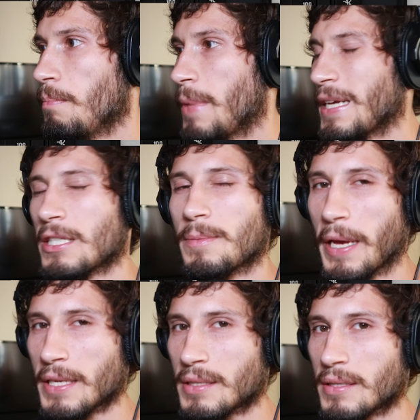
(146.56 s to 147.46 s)
make
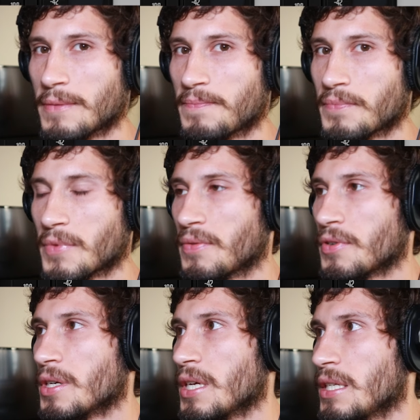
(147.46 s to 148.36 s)
space
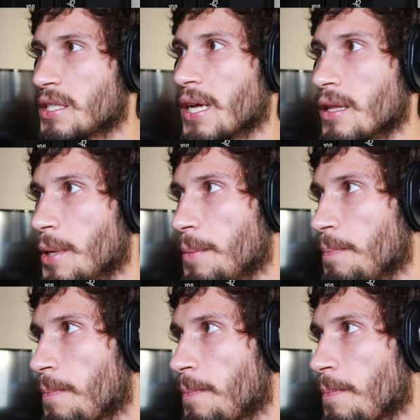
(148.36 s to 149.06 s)
for each element.